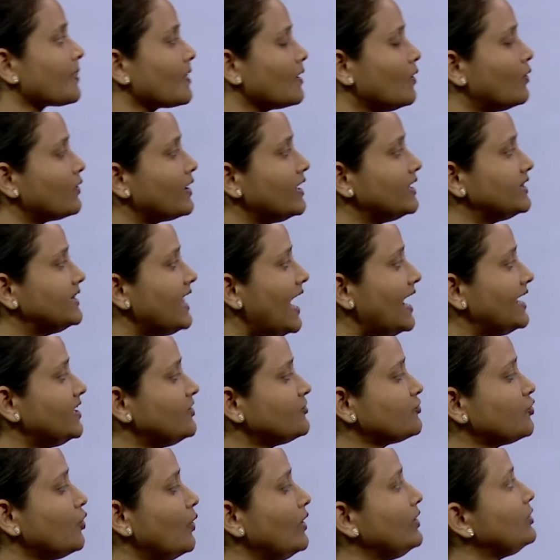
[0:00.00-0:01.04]
Okay, that
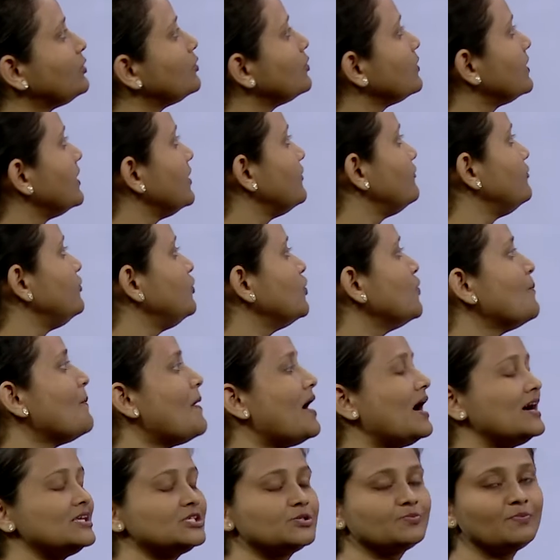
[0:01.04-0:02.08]
is going to give you
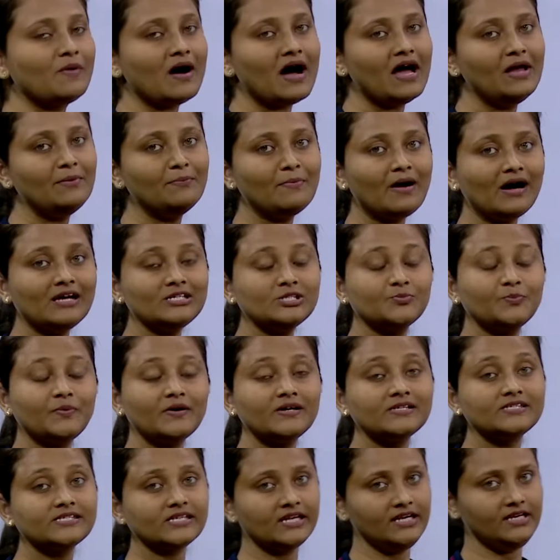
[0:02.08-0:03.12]
mass by mass
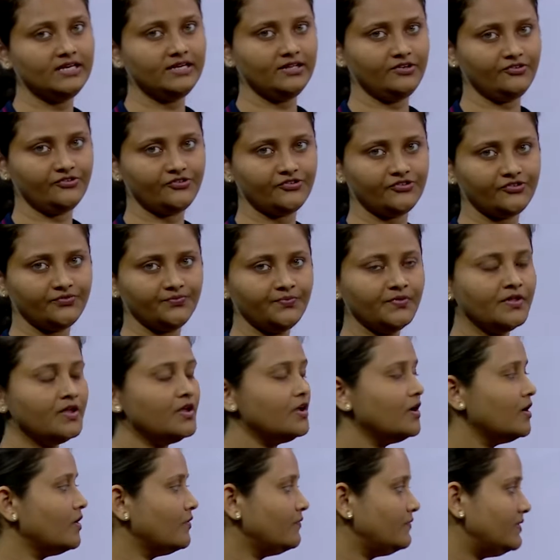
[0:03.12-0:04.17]
percentage.
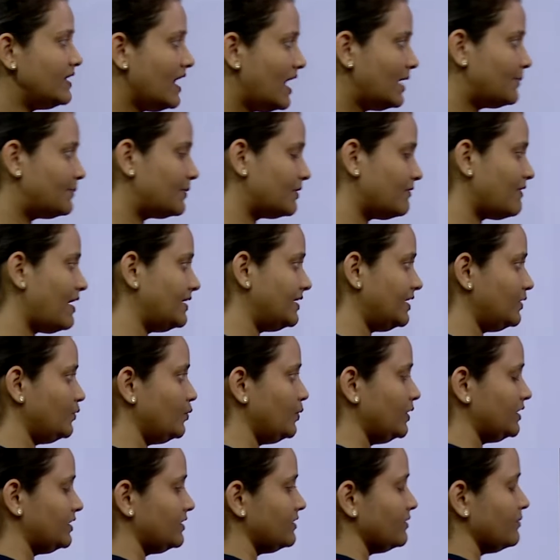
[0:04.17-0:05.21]
We are provided
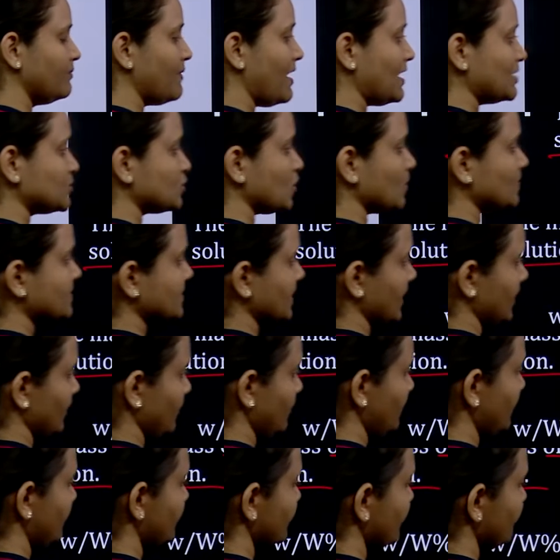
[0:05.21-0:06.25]
with mass of
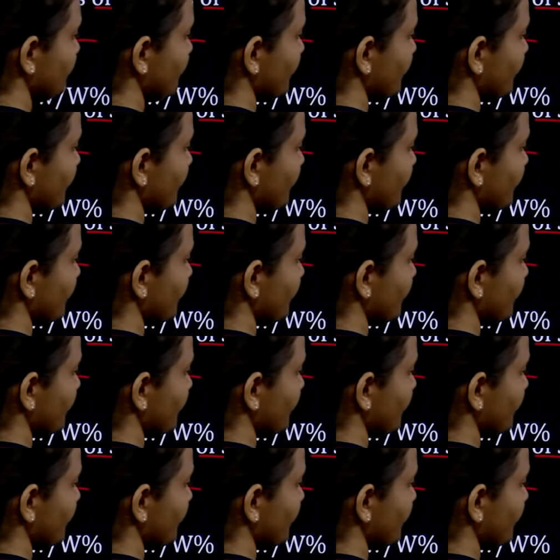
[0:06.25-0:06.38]
solute.